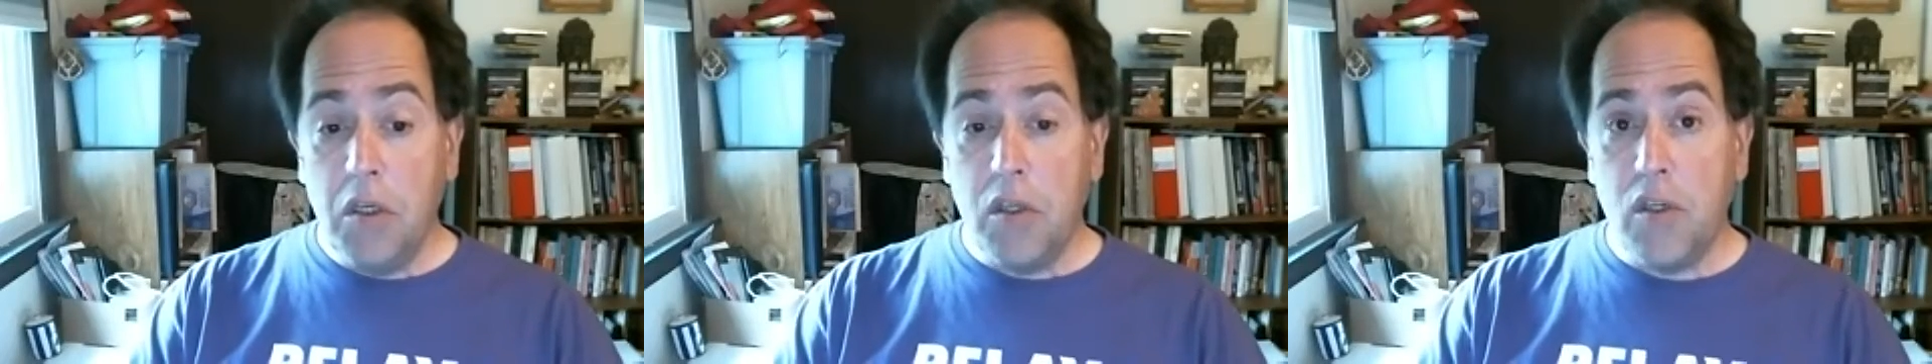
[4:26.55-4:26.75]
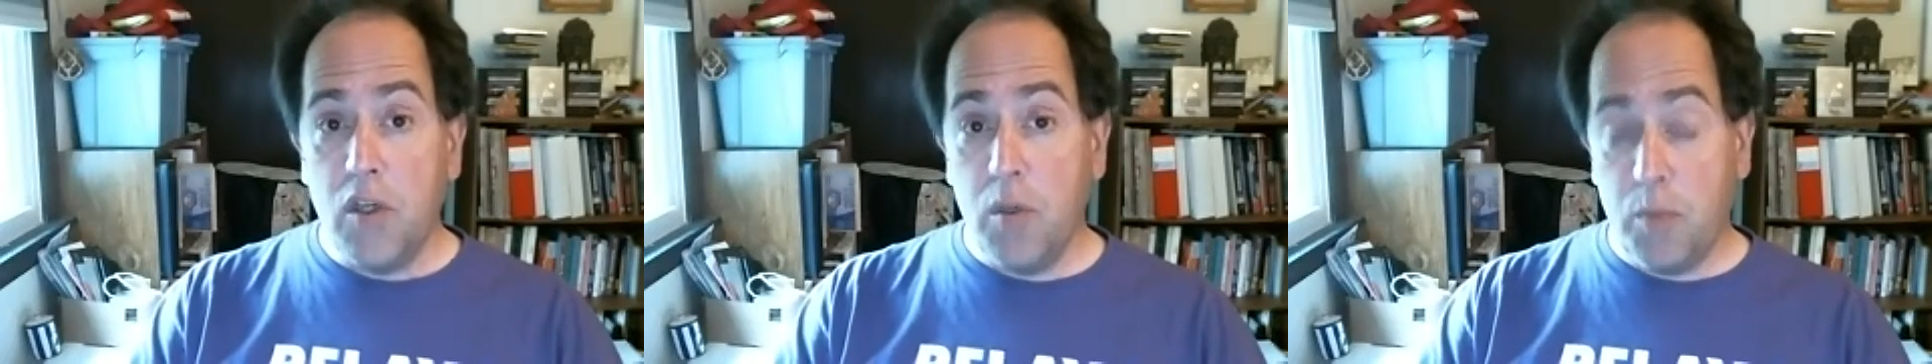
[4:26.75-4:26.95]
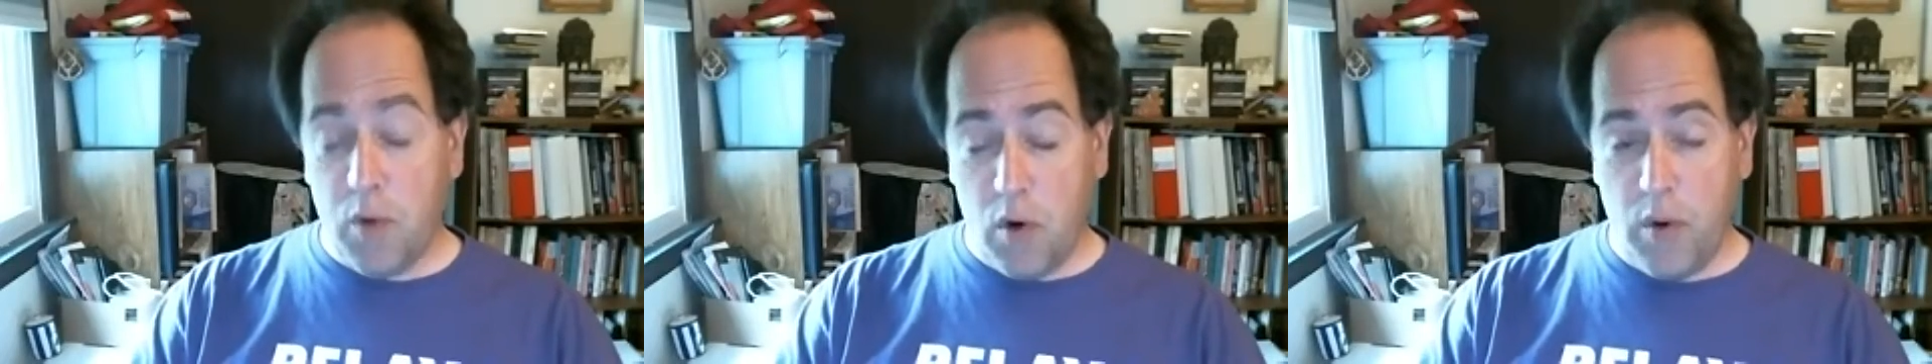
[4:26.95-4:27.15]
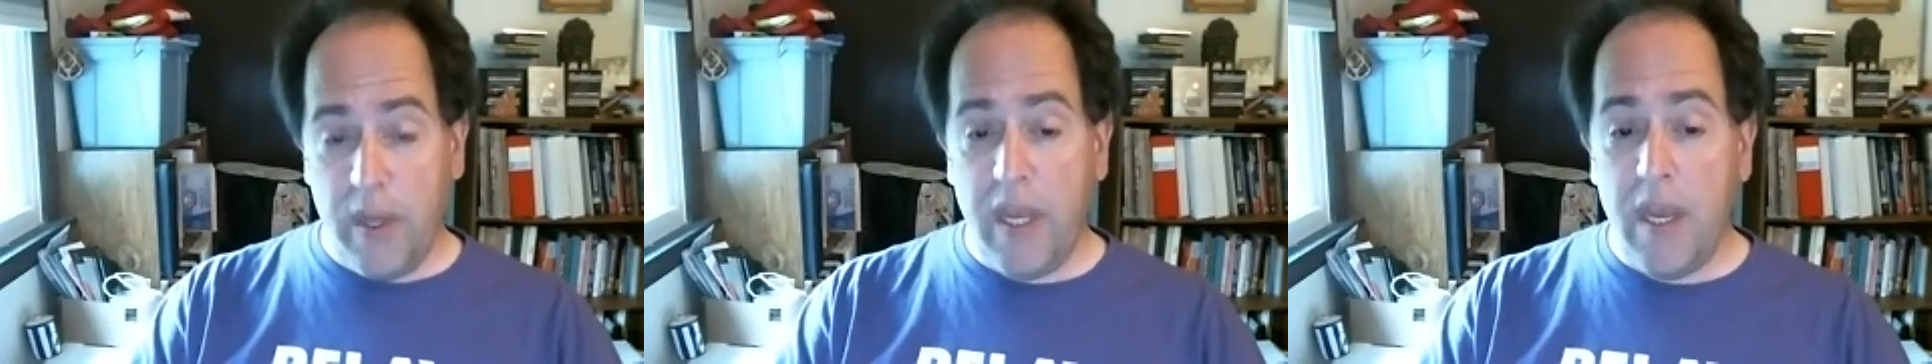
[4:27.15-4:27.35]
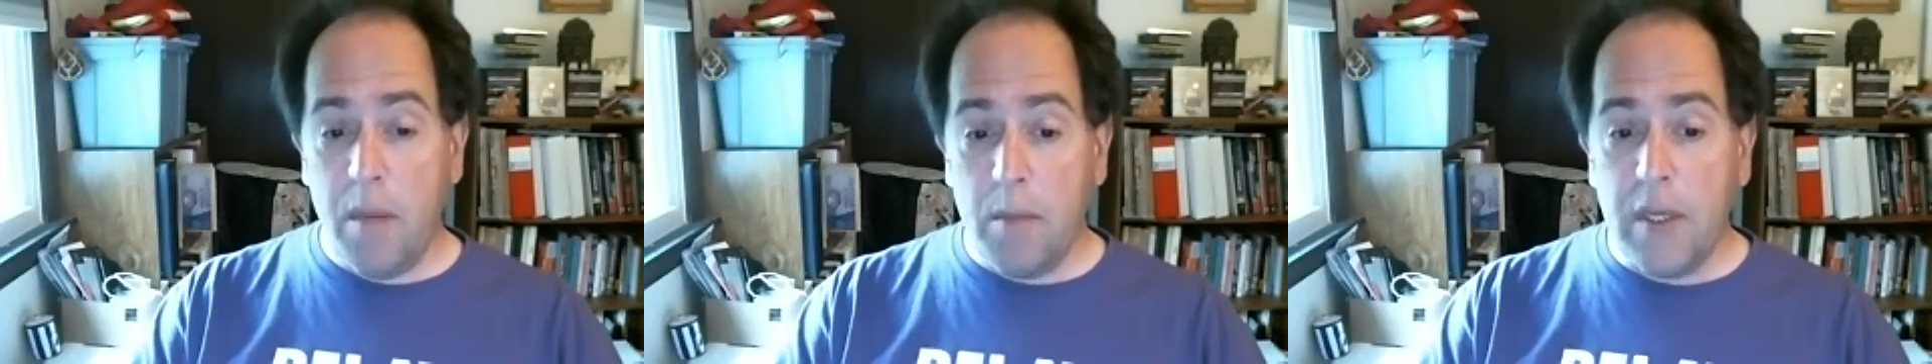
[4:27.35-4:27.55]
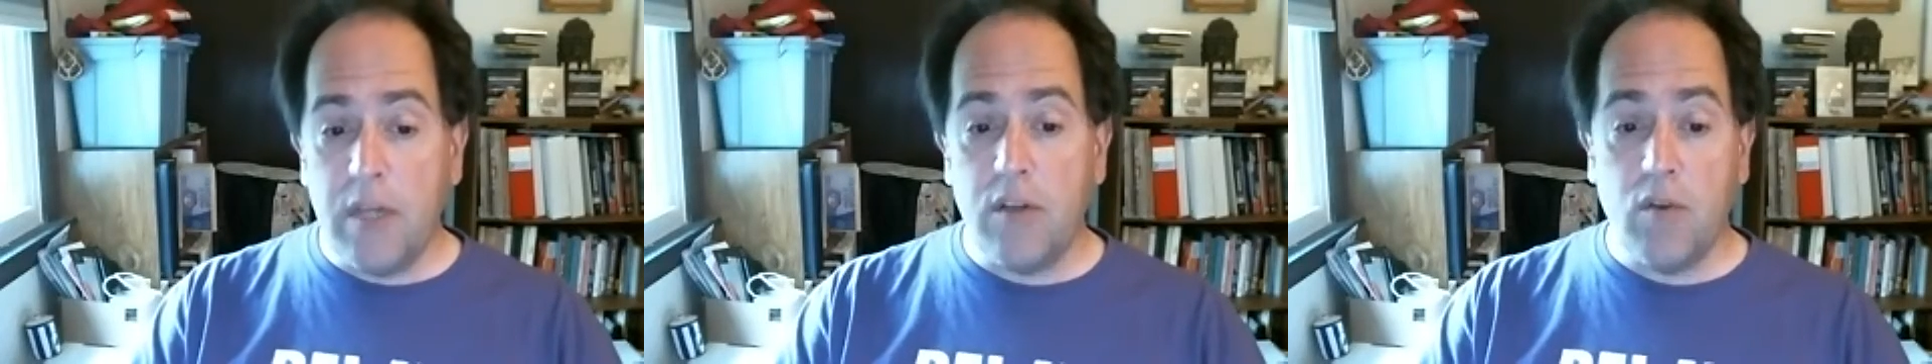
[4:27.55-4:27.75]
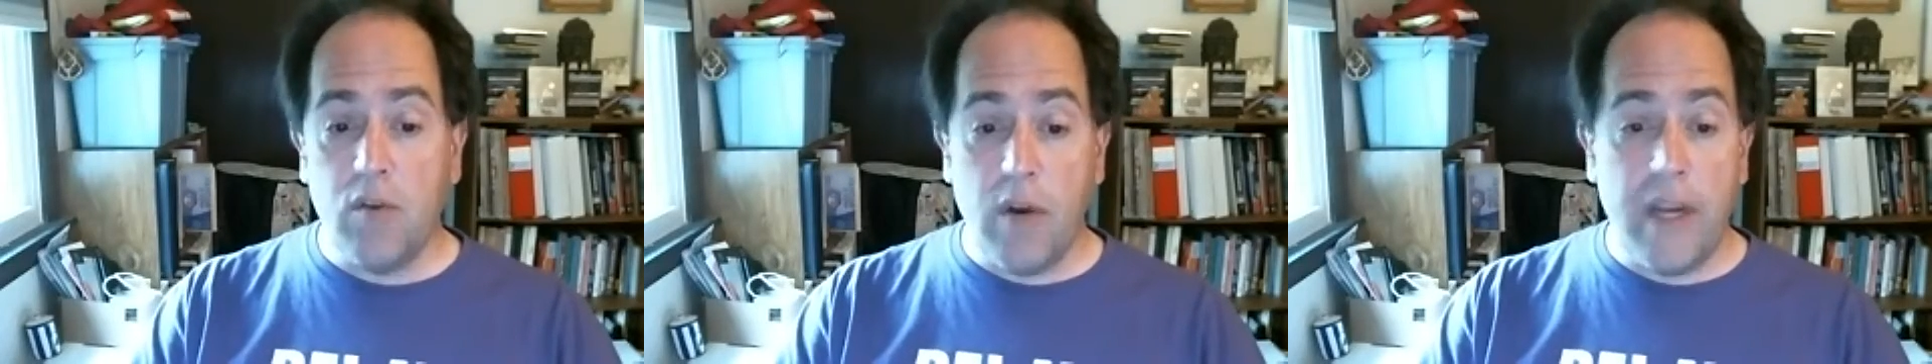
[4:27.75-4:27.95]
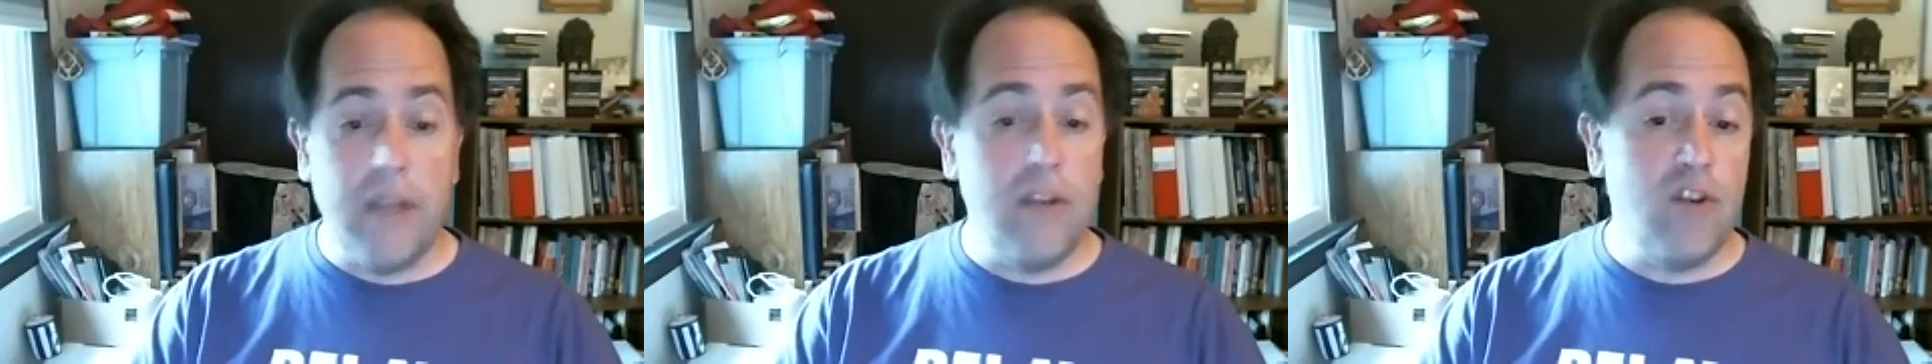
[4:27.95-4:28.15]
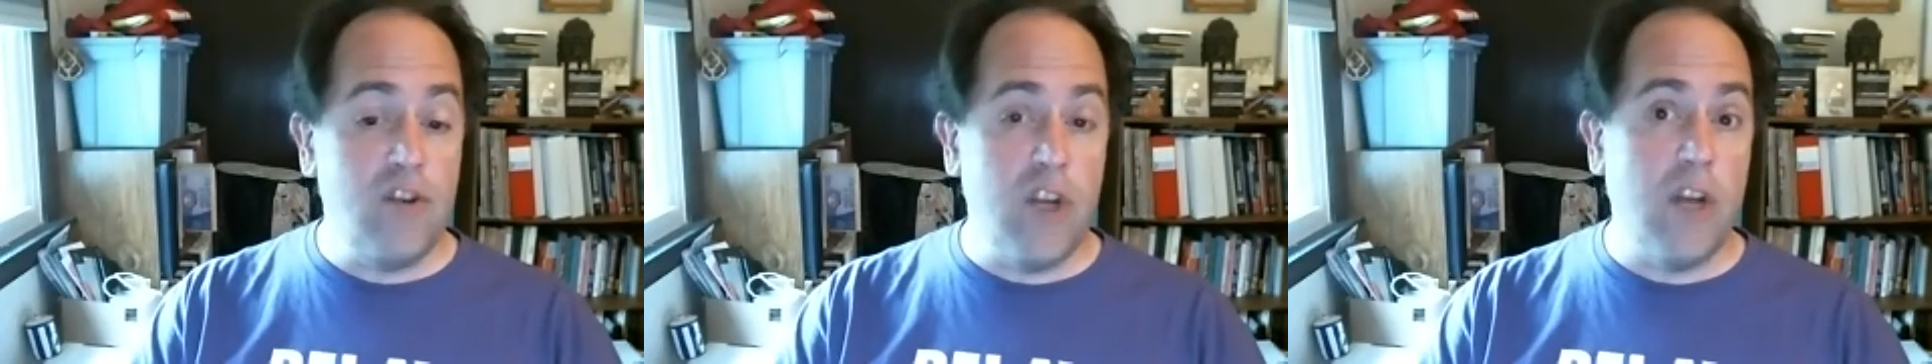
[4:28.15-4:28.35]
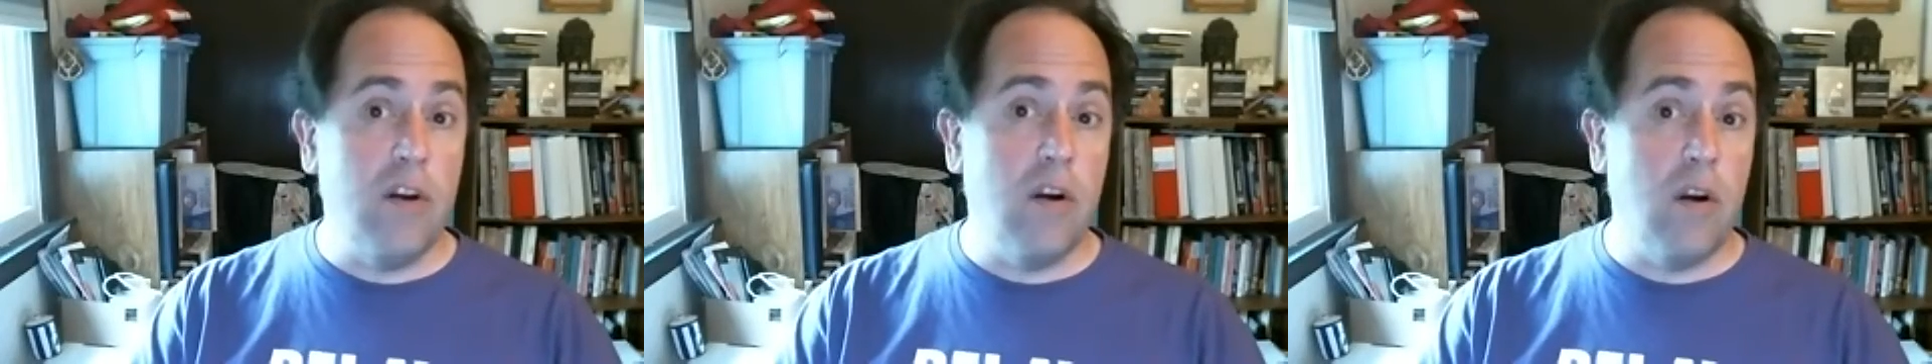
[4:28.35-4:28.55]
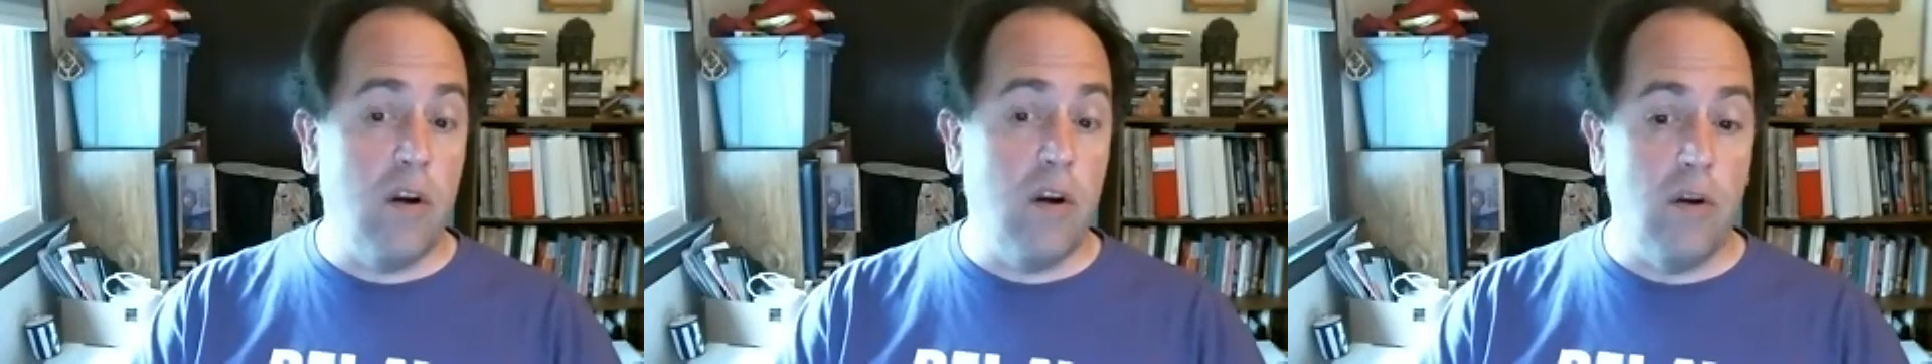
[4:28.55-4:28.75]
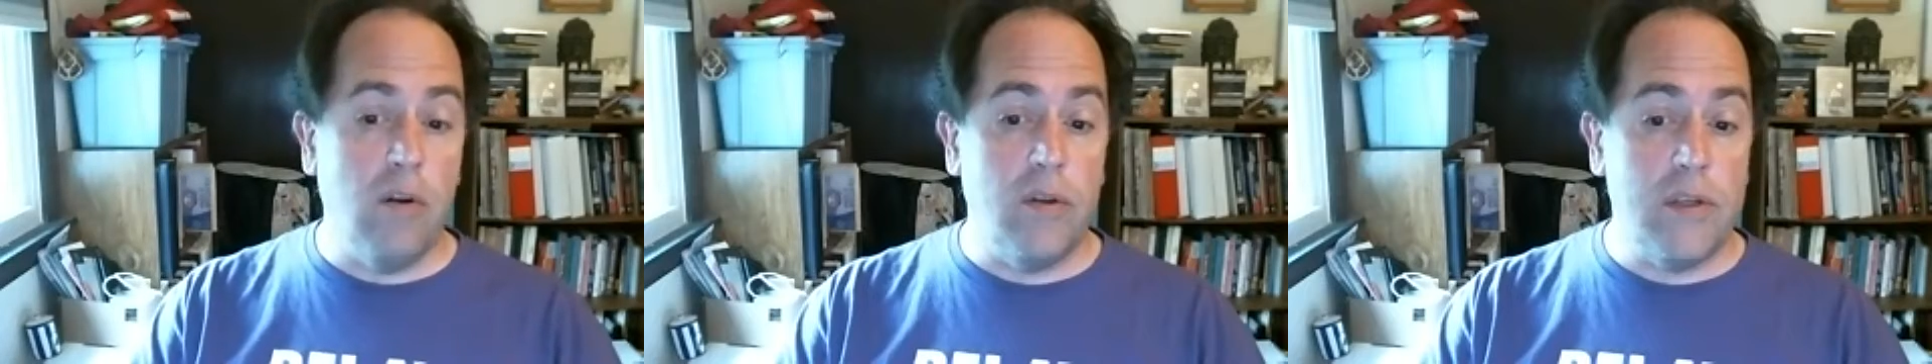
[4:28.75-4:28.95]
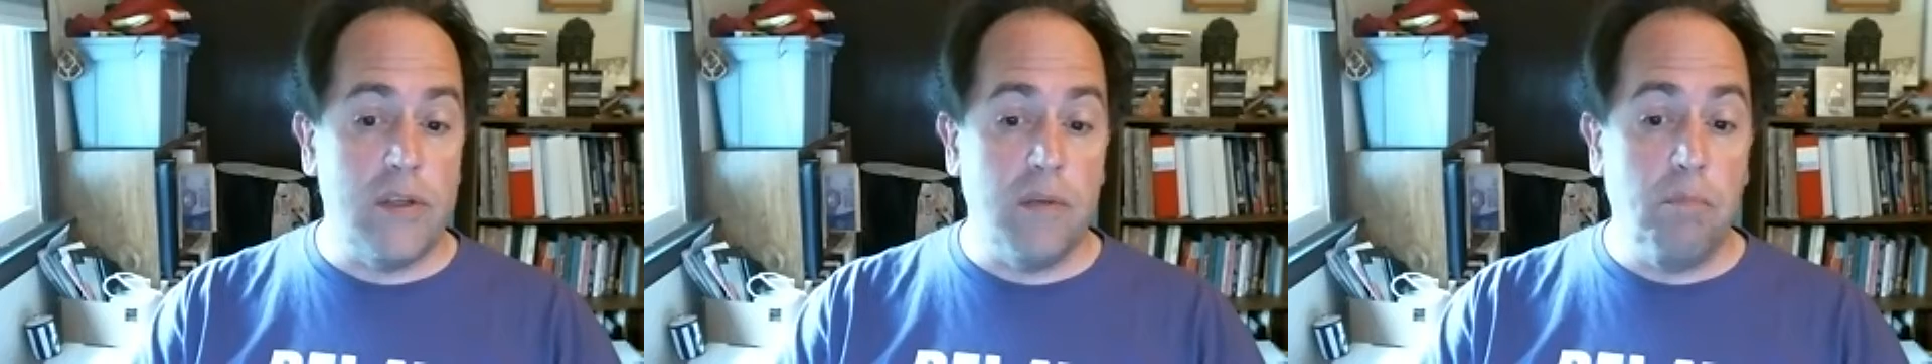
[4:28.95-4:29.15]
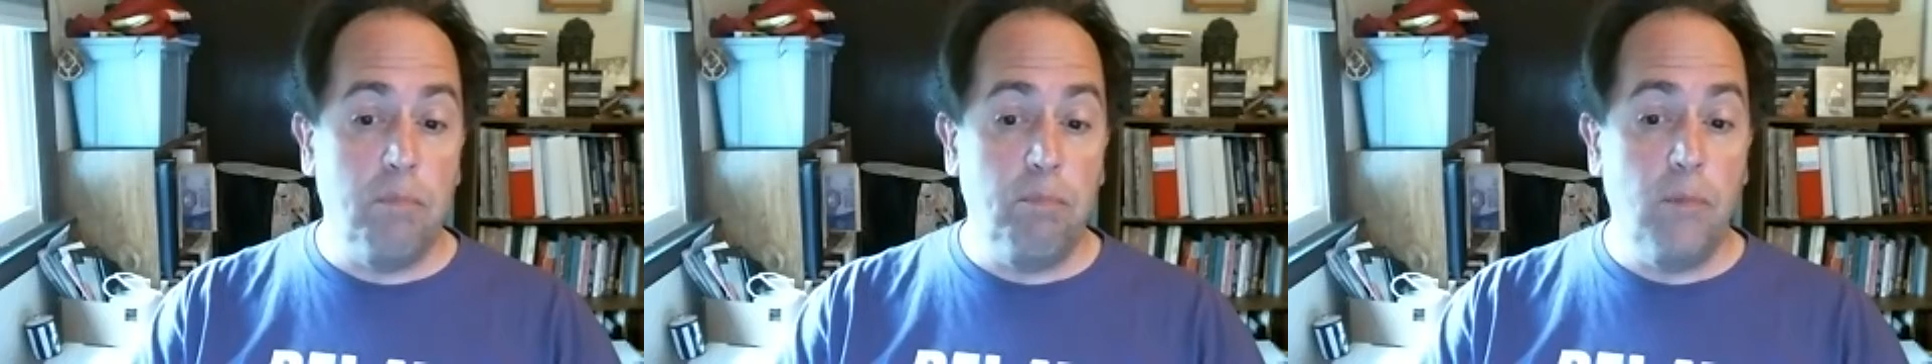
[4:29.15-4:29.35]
to prohibit transgender girls